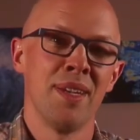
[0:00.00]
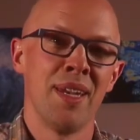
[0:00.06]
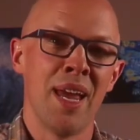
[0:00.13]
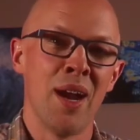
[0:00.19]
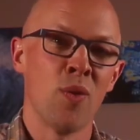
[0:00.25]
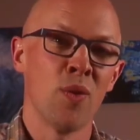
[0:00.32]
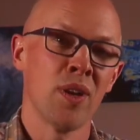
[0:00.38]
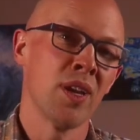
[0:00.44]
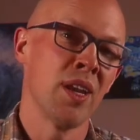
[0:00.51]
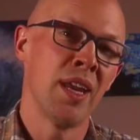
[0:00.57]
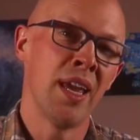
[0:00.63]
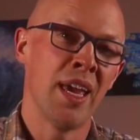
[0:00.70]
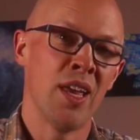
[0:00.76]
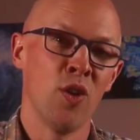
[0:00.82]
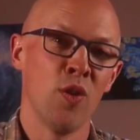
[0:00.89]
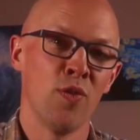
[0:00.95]
Now we're going to
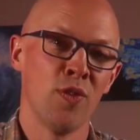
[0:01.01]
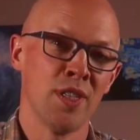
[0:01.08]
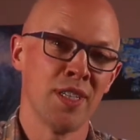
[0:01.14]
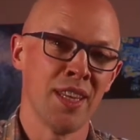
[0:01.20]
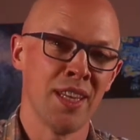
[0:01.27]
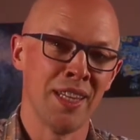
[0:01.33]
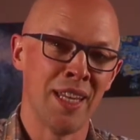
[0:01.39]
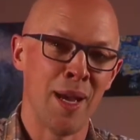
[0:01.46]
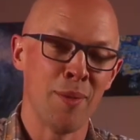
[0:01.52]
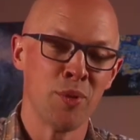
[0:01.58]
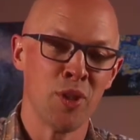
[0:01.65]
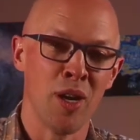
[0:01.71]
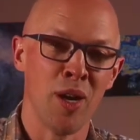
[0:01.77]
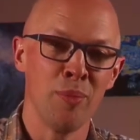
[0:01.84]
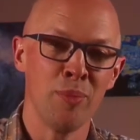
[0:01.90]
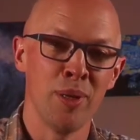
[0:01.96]
head over to the
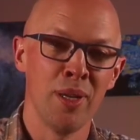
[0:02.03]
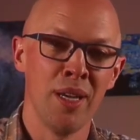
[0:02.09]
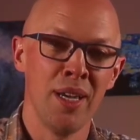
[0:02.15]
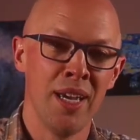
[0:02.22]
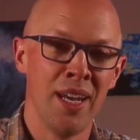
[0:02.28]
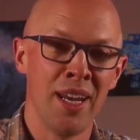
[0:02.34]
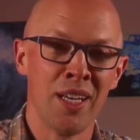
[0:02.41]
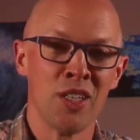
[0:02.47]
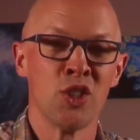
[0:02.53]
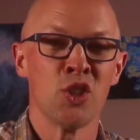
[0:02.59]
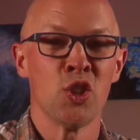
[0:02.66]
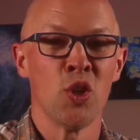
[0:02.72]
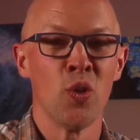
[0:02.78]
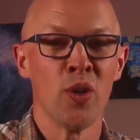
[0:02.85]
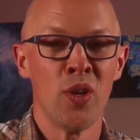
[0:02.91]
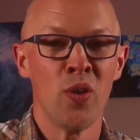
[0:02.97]
laptop and I'm going to
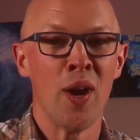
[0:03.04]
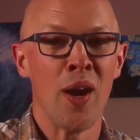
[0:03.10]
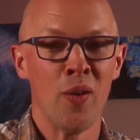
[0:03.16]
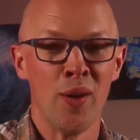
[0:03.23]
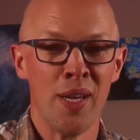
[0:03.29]
show you how